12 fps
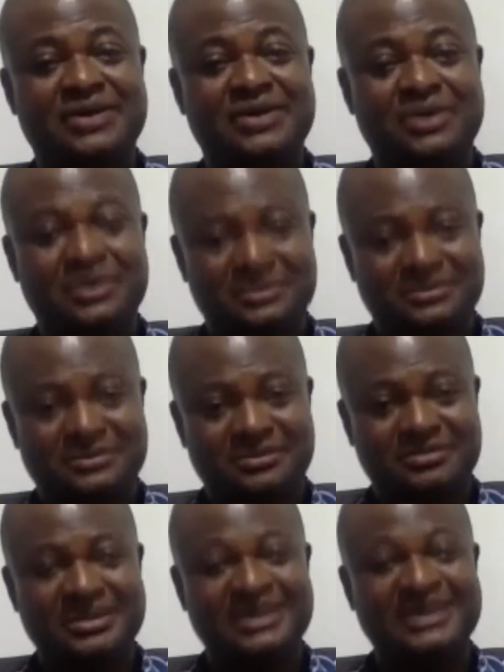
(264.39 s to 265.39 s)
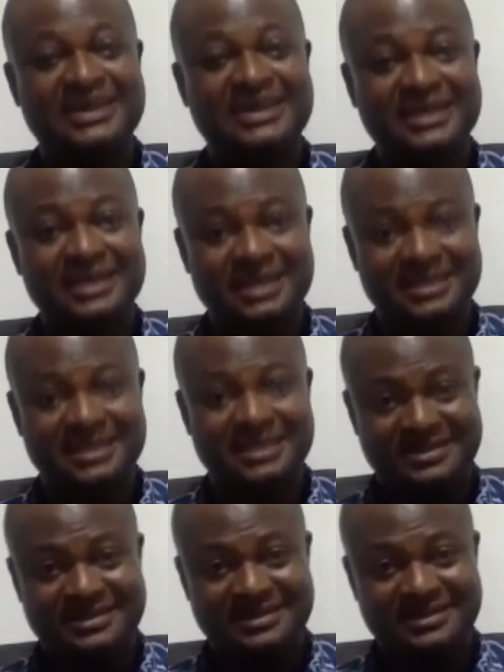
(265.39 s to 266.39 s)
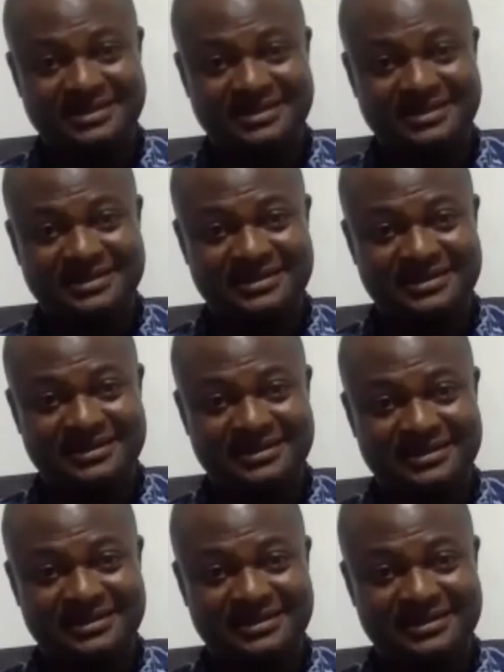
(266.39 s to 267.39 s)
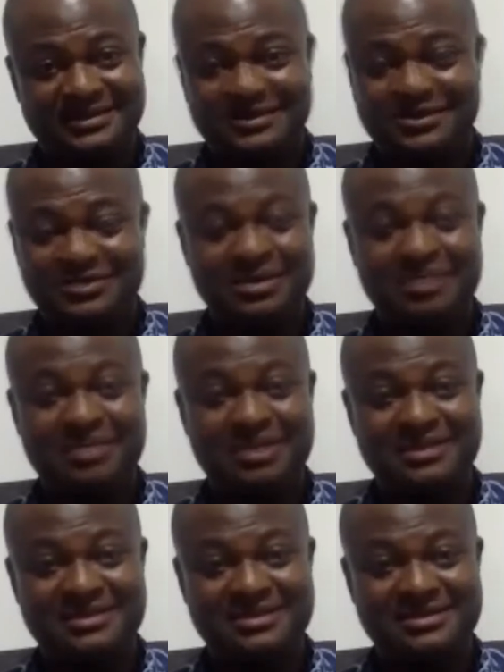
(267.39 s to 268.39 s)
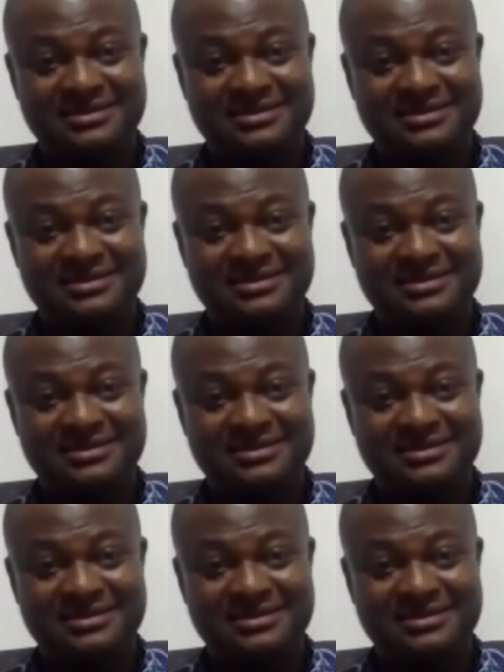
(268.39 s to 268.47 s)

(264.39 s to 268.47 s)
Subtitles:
got from the cleaners, you'll be amazed.